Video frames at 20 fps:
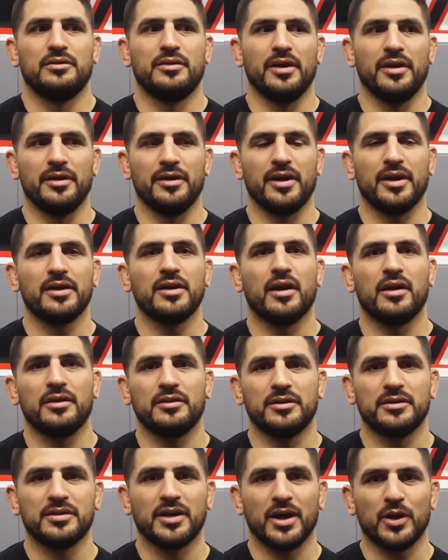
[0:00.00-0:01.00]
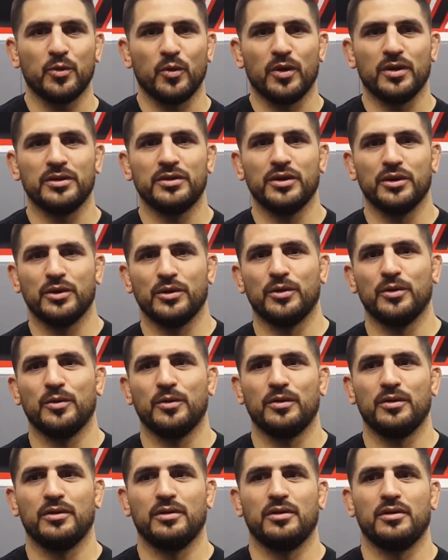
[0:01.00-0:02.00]
Then I got into taekwondo.
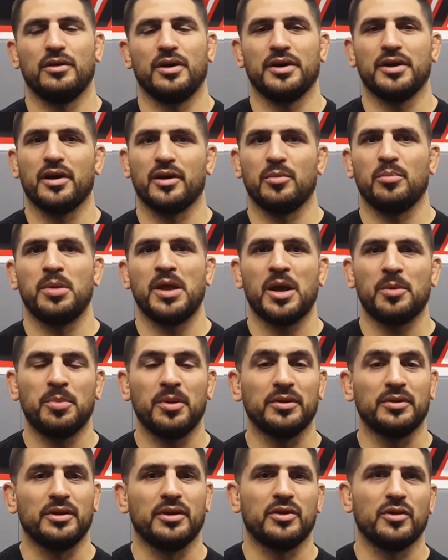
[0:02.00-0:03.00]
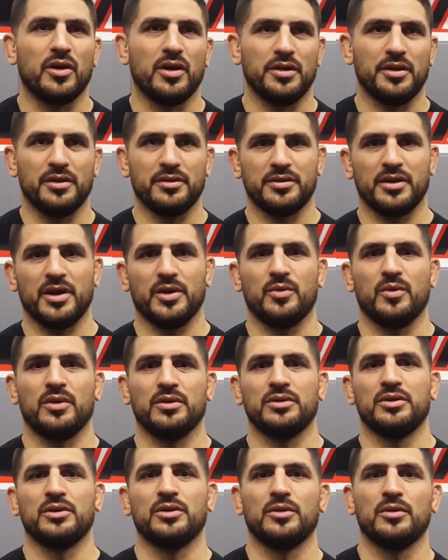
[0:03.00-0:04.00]
I got a black belt in karate and
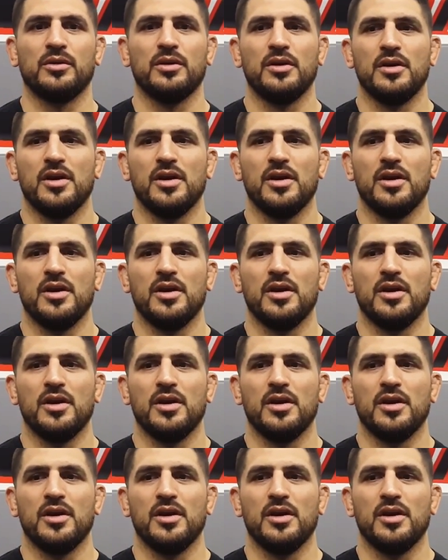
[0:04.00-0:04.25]
taekwondo.